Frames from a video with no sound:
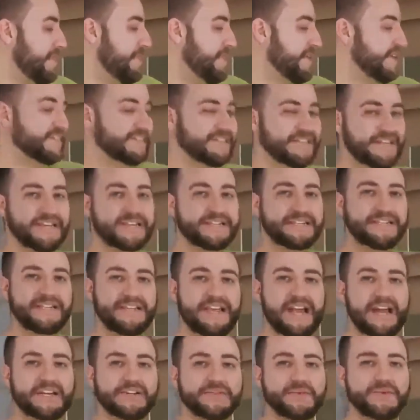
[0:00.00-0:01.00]
This isn't
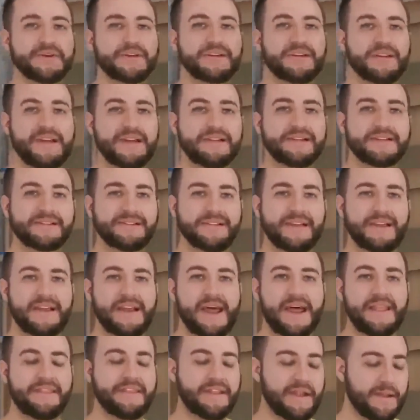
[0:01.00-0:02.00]
the actual kit. It
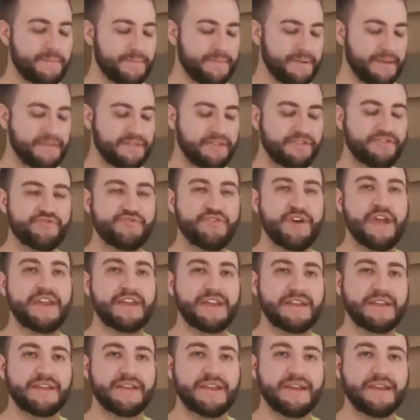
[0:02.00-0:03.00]
ended up being the
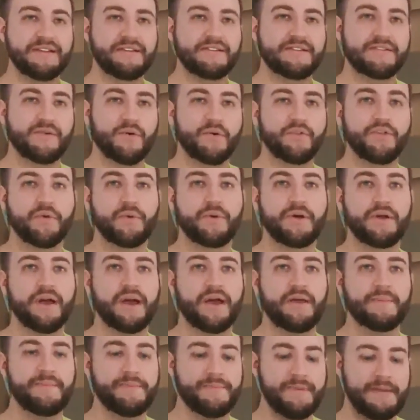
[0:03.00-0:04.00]
training kit, although
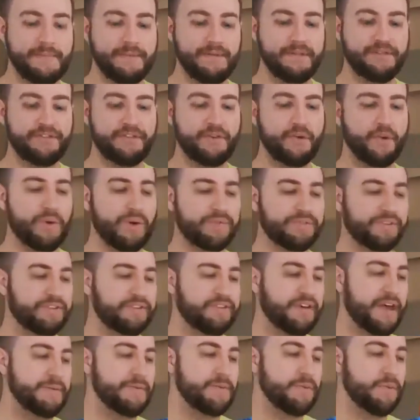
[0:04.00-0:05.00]
people thought at the
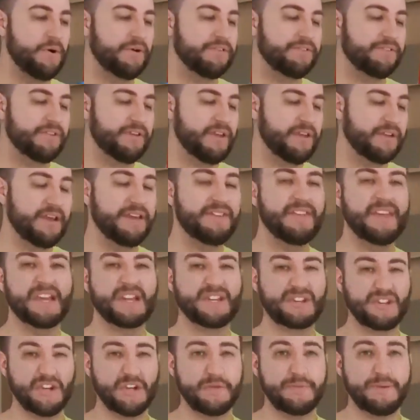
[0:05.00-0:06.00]
time it was the kit. I think
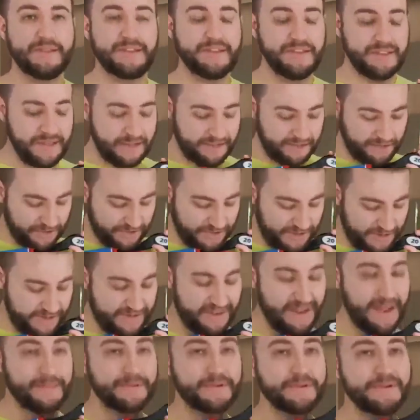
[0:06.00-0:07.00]
it should have been the kit because
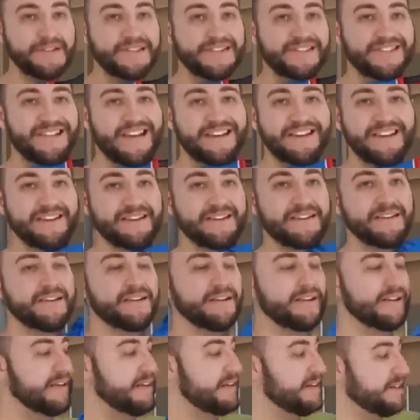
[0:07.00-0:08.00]
it's an absolutely stunning
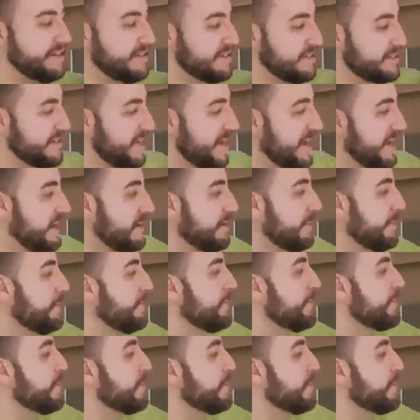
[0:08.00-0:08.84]
design.